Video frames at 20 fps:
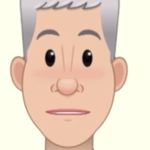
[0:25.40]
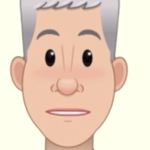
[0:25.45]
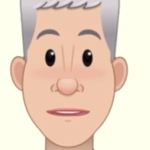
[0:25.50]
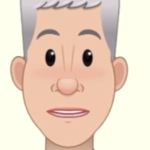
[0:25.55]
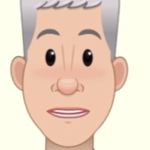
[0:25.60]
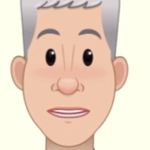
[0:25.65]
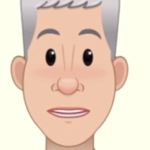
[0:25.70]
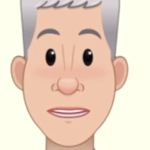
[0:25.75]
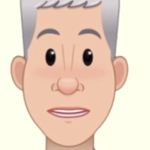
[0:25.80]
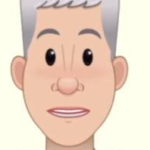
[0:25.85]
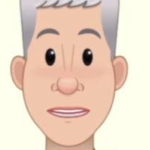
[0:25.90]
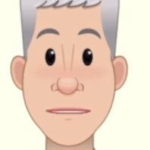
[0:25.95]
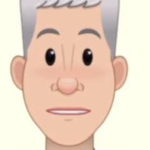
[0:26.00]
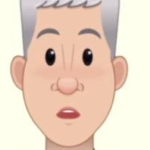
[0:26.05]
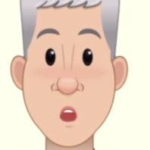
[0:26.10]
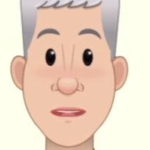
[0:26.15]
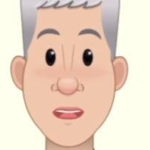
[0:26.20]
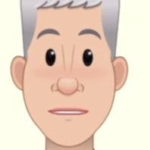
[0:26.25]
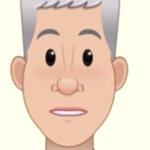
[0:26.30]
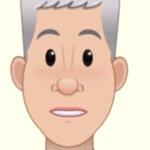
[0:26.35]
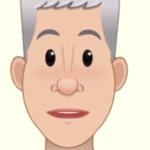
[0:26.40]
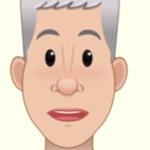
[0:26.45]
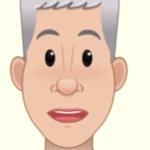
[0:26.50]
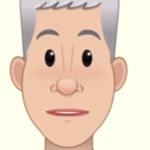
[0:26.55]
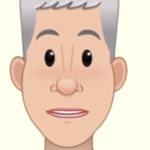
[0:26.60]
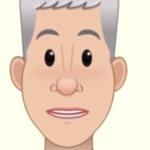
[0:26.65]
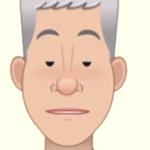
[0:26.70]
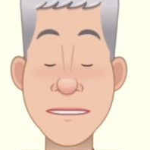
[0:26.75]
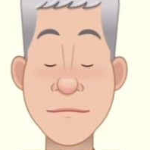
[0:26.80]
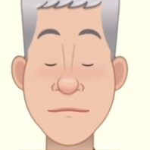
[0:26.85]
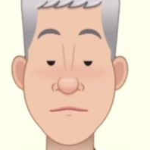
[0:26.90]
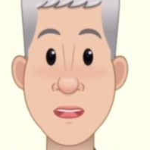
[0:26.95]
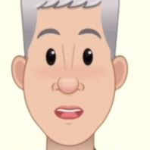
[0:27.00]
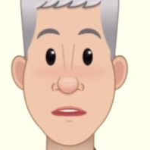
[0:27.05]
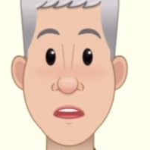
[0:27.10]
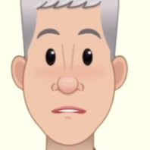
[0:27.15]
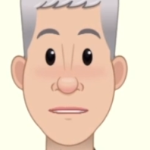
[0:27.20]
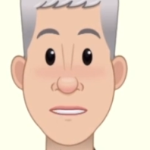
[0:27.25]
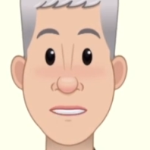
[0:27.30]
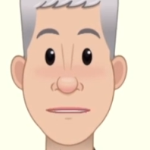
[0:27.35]
video, we saw that very small
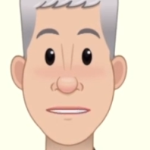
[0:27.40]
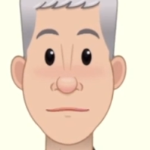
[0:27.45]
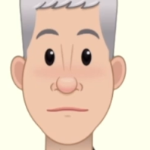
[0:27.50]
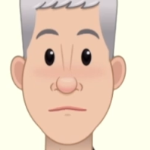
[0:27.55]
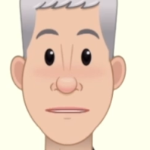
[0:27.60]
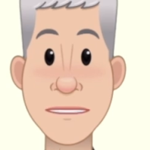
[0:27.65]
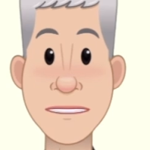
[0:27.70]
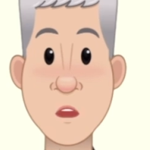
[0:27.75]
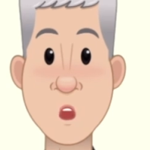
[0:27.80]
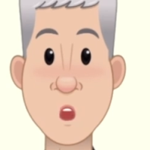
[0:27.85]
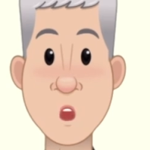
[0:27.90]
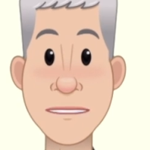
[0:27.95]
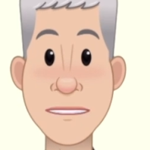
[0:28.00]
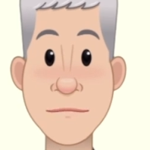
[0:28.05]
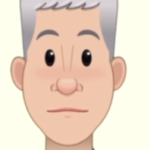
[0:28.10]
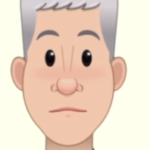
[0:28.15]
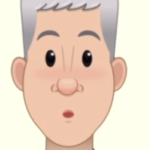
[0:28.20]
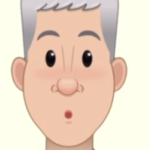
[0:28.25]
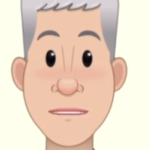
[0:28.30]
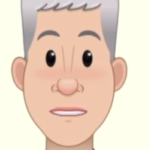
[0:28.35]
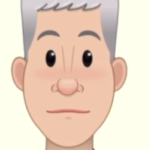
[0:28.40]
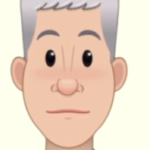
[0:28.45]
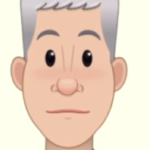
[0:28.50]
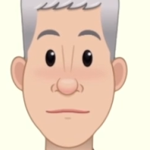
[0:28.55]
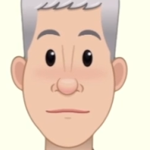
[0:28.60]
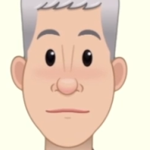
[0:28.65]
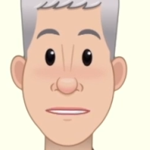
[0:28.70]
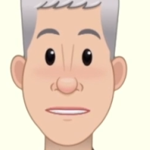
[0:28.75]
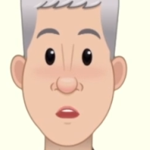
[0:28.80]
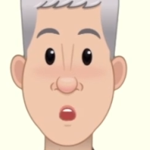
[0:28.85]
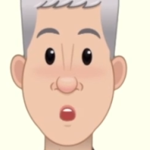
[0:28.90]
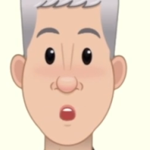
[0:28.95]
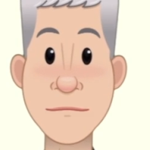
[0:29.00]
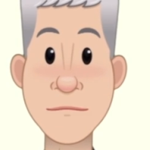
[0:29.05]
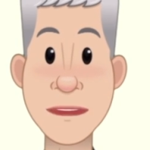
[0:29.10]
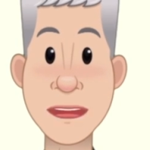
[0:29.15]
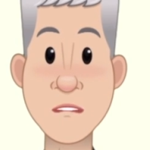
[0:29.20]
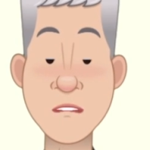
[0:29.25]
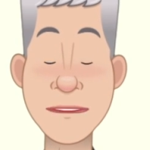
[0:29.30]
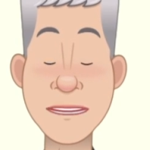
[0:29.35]
organisms, such as amoeba, have a
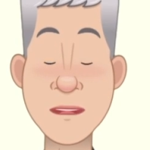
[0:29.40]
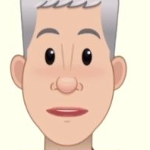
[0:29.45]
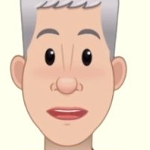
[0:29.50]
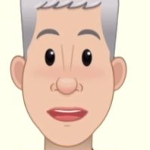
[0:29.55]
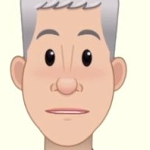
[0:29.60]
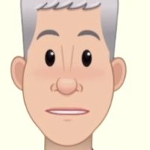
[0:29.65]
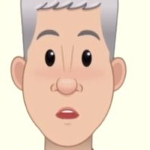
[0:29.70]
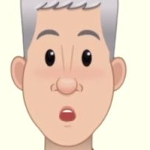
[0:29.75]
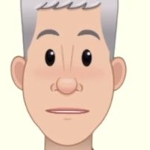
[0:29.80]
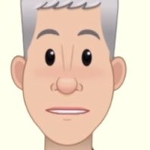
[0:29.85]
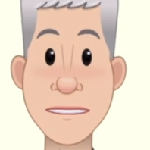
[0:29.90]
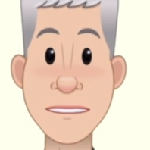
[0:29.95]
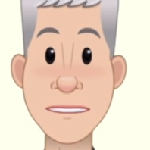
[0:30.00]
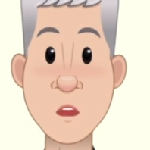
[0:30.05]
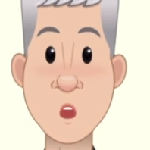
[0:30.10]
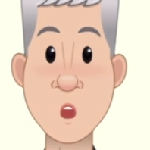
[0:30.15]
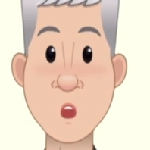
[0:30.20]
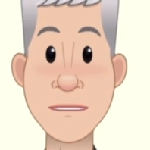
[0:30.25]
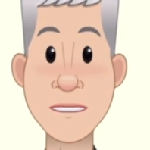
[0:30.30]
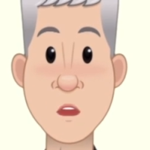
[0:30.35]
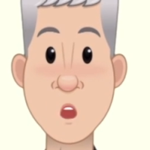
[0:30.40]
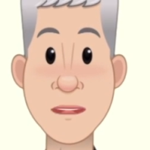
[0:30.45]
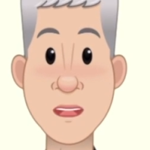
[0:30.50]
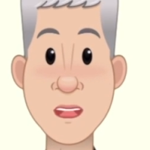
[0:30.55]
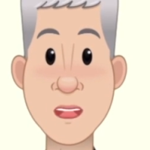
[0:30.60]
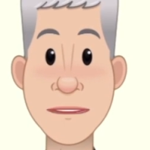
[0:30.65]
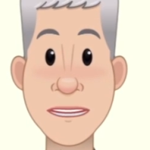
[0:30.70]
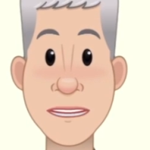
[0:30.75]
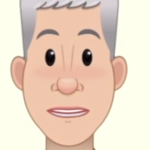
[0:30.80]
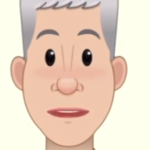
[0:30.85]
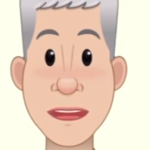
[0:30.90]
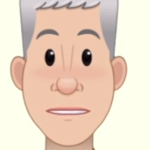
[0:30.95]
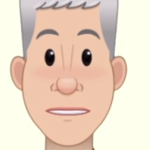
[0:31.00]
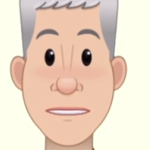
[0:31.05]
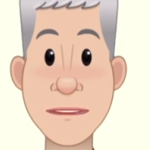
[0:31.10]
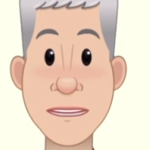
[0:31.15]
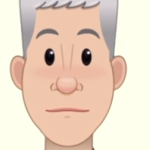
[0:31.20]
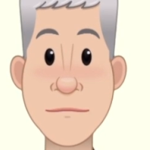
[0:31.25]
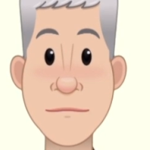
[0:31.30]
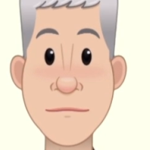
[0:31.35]
very high surface area to volume
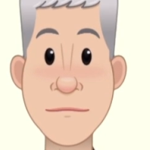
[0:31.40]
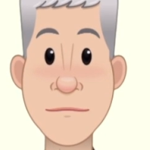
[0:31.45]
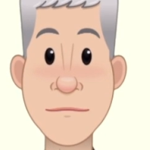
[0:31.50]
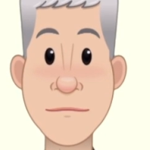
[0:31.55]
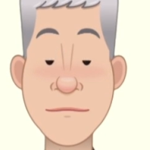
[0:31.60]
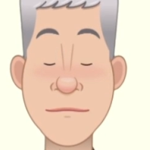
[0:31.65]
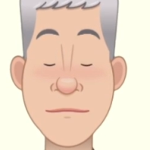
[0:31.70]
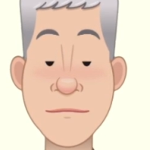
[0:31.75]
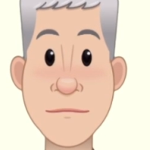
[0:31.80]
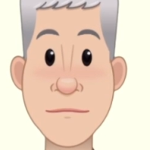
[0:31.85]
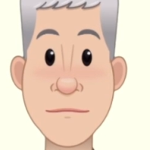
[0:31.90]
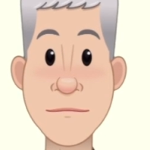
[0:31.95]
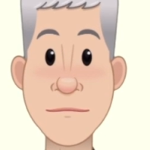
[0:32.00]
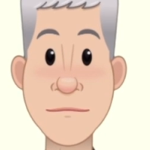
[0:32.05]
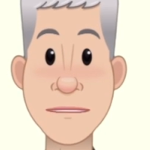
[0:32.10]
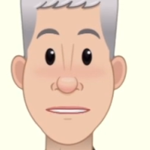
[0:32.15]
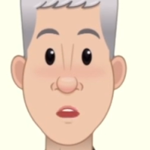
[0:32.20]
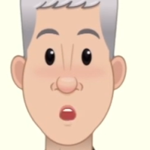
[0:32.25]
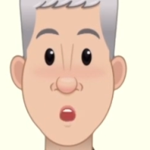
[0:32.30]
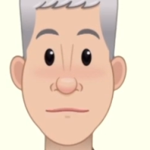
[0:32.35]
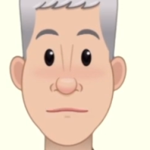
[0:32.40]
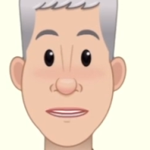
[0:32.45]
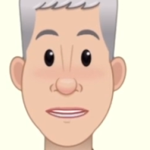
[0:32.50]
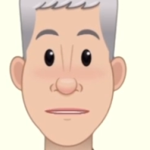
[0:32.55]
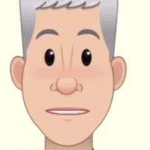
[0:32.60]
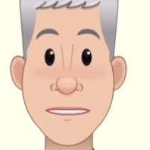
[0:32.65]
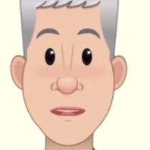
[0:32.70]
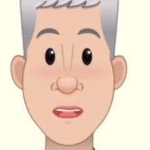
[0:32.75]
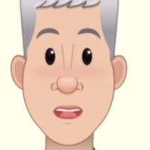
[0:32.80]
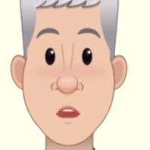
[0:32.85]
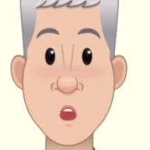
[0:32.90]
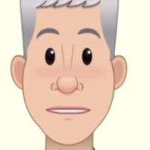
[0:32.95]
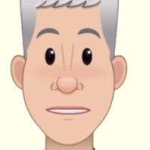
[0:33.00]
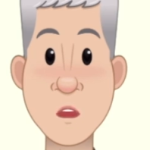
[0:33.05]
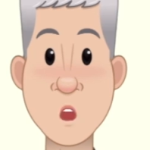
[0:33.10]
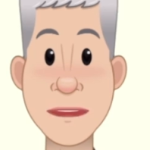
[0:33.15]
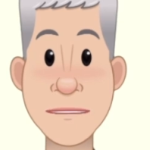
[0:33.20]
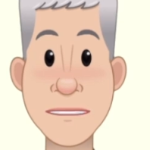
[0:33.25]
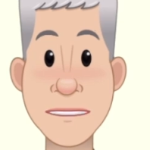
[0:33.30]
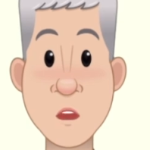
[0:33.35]
ratio. Organisms with a
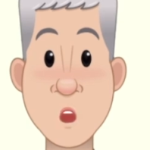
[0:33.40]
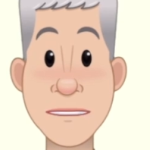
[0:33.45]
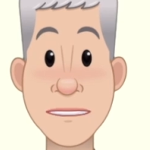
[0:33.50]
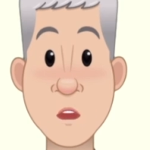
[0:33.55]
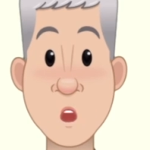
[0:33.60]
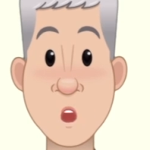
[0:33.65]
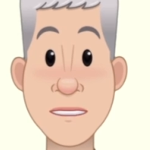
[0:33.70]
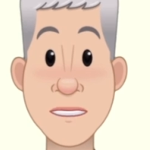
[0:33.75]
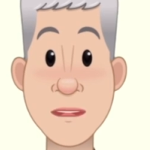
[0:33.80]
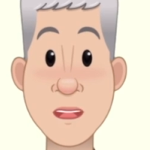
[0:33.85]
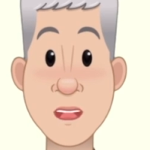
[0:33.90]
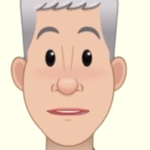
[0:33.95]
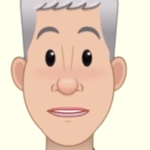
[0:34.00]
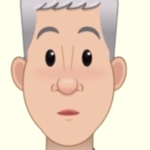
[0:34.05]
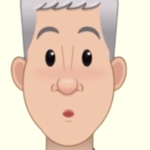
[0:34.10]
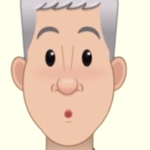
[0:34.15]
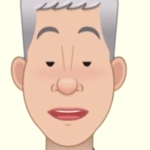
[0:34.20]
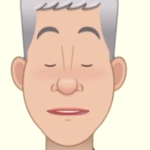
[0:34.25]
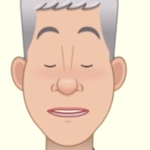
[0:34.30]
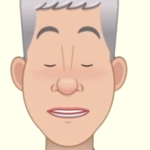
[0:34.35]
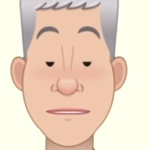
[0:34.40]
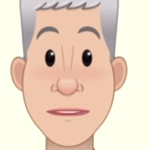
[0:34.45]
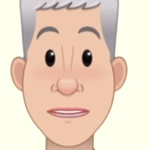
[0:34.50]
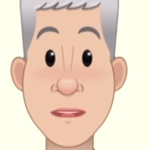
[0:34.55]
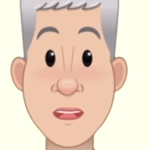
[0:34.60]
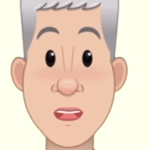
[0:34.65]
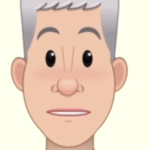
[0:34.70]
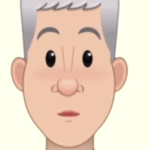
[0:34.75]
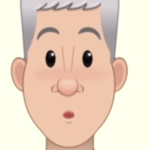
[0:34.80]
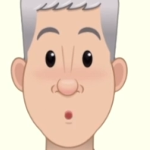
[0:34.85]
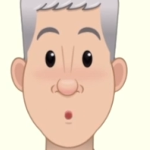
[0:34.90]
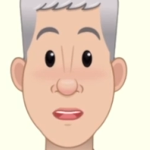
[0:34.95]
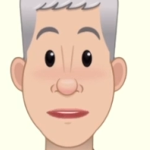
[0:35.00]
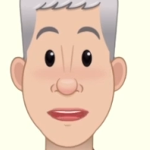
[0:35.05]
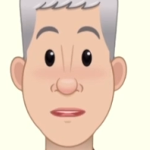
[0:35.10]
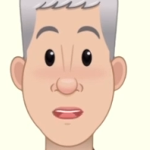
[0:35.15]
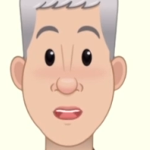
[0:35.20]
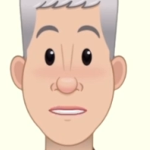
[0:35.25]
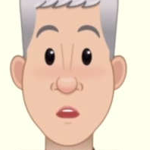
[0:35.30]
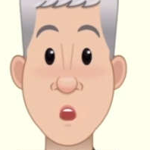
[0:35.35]
high surface area to volume ratio can rely
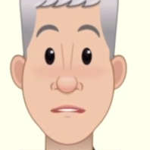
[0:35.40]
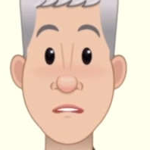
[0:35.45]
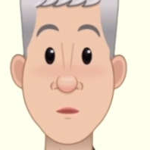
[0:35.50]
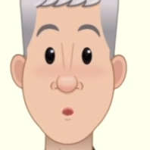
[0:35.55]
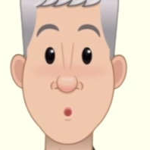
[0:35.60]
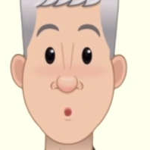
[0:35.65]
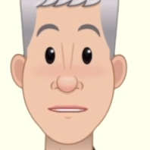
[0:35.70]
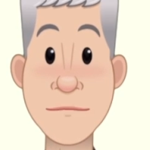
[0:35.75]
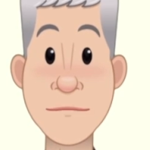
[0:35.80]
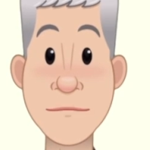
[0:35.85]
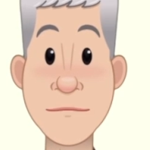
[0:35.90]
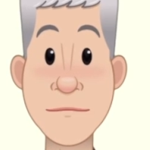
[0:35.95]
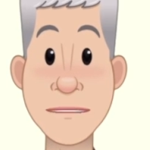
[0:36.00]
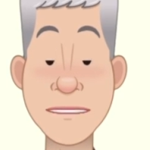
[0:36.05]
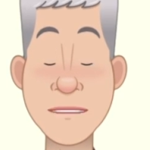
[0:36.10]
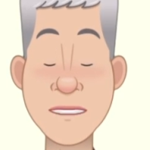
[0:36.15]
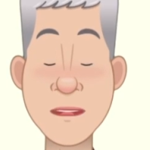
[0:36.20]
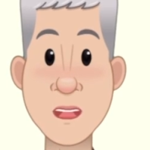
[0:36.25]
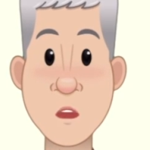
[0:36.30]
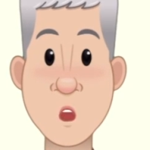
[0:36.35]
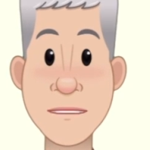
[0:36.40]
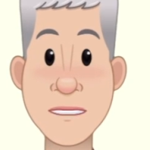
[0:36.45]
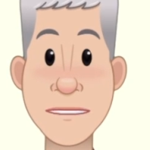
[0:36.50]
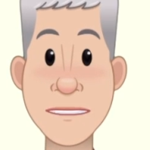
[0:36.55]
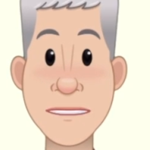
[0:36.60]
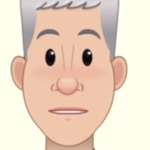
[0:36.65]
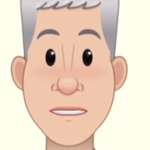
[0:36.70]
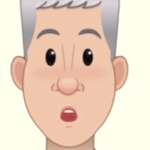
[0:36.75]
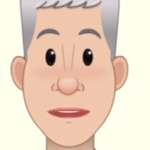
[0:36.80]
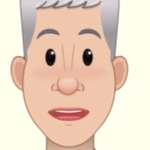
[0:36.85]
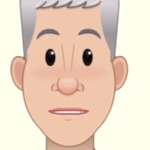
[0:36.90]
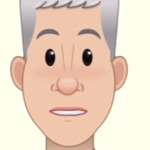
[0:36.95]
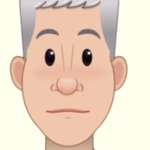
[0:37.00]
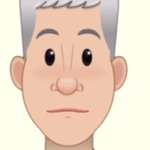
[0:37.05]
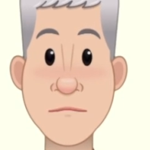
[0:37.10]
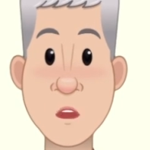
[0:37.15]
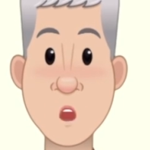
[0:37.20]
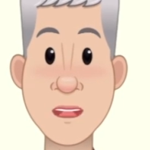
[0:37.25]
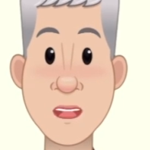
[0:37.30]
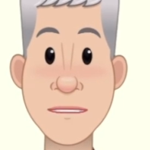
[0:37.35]
on diffusion for the exchange of
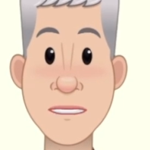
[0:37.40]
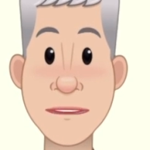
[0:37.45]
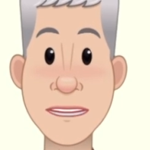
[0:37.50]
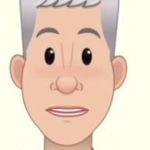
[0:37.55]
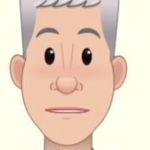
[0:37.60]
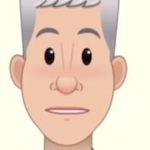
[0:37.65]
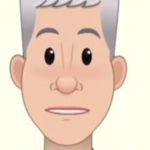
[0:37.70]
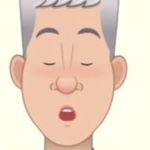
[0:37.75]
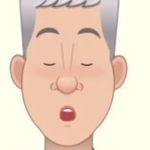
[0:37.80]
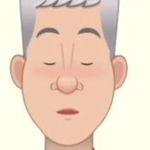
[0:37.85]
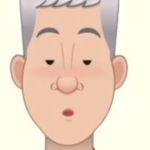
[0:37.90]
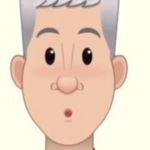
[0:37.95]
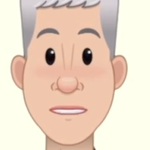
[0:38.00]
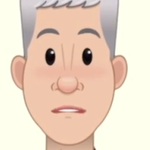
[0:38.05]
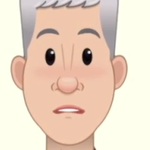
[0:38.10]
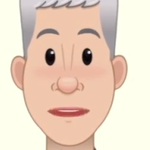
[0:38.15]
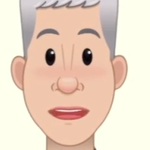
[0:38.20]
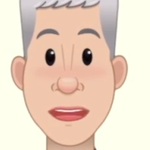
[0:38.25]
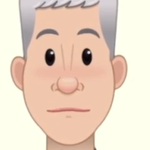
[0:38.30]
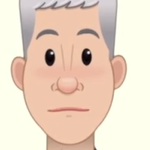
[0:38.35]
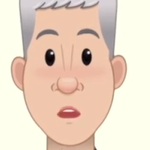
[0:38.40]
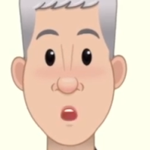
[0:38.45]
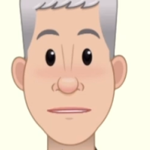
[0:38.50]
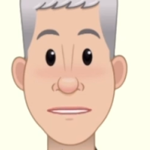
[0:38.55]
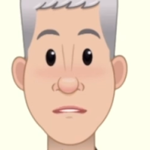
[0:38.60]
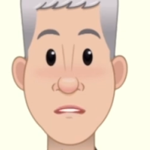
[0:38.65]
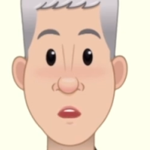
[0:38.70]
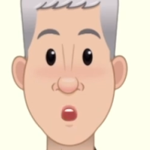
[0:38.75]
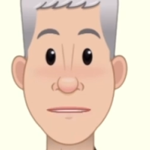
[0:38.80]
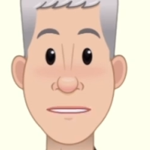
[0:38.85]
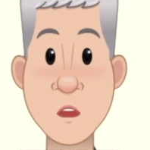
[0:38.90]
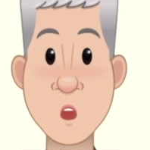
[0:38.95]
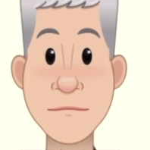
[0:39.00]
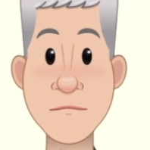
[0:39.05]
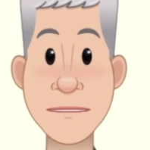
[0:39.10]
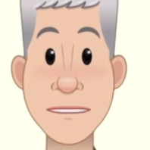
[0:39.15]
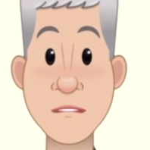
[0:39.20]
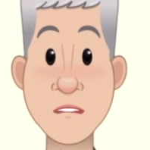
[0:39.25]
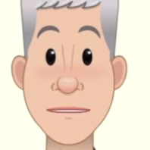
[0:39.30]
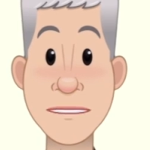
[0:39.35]
molecules with their environment, for example
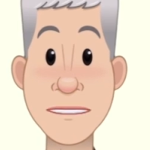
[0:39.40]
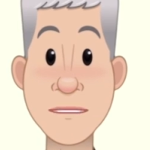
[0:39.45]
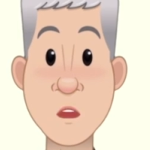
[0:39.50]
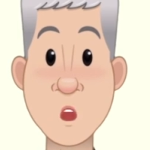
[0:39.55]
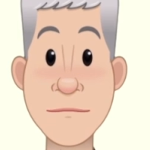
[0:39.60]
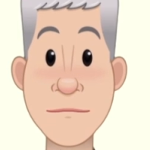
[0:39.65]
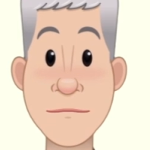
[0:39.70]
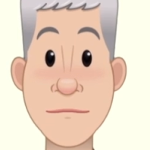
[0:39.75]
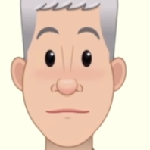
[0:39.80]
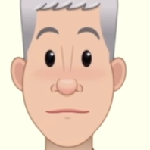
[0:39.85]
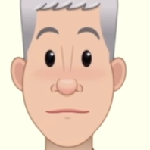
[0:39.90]
oxygen.